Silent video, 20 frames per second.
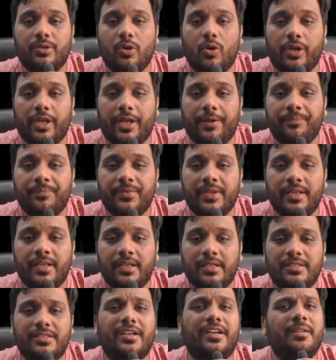Okay,
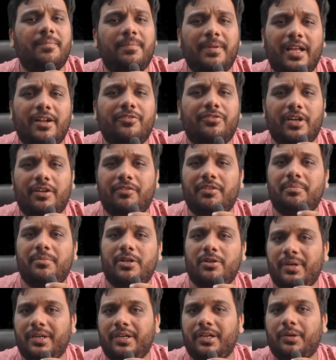study plan for
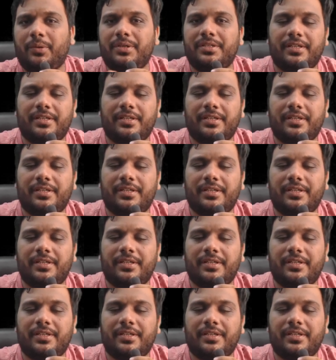November 22